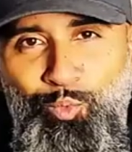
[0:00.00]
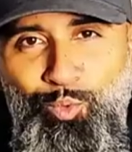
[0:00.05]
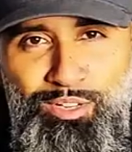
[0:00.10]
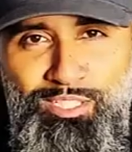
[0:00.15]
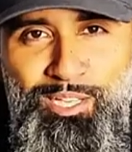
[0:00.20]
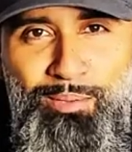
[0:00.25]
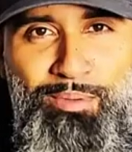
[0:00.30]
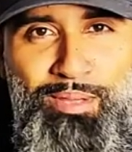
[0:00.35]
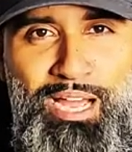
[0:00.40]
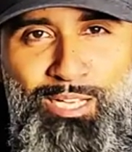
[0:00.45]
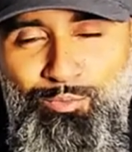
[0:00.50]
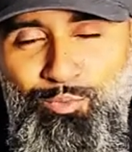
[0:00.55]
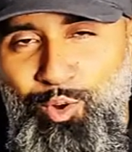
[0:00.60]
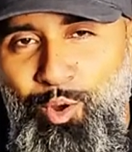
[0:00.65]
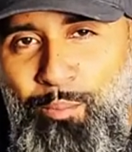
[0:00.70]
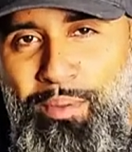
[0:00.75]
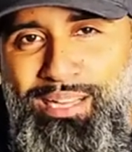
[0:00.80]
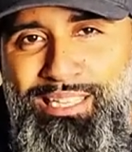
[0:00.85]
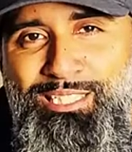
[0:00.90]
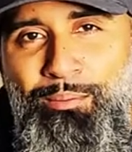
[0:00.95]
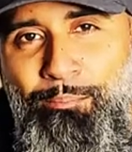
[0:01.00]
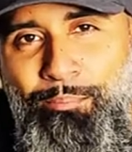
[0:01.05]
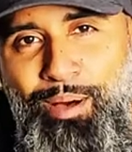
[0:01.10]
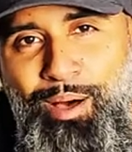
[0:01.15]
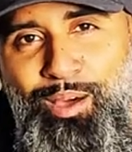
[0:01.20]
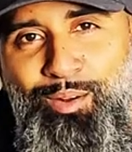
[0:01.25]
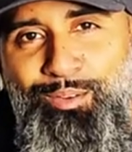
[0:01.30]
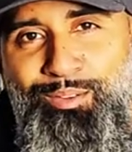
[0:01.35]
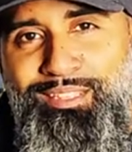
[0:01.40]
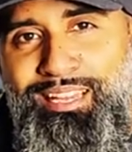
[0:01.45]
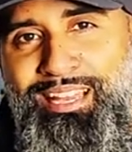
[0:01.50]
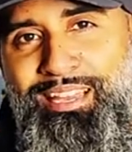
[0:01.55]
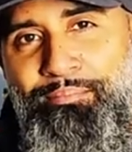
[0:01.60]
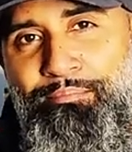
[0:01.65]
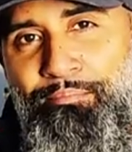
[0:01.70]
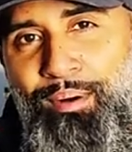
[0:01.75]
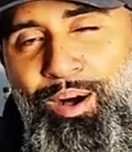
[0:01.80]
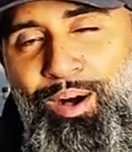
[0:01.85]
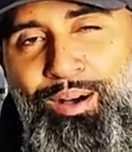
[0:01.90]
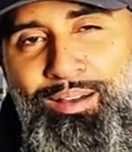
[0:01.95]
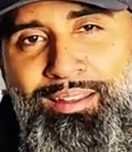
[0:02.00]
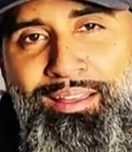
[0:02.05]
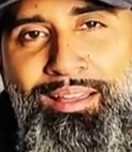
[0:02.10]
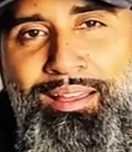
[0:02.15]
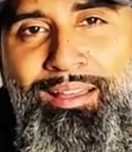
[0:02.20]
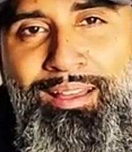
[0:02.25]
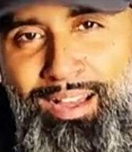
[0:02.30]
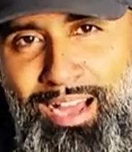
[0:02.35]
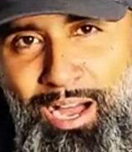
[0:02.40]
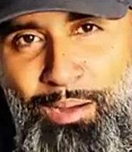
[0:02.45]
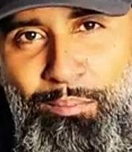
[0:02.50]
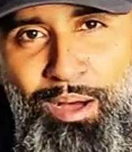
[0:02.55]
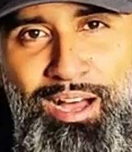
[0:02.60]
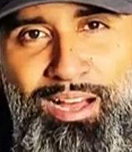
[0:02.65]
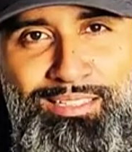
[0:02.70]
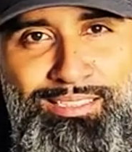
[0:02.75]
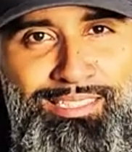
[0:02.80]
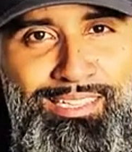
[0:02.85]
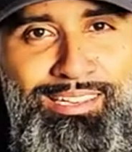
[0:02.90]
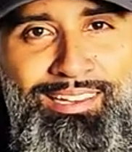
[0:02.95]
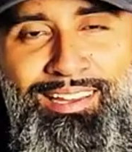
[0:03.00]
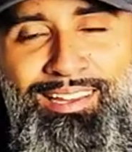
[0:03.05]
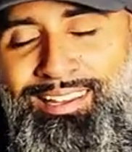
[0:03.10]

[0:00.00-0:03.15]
What is up guys, welcome back to Bottled in Bond. I'm Ozzy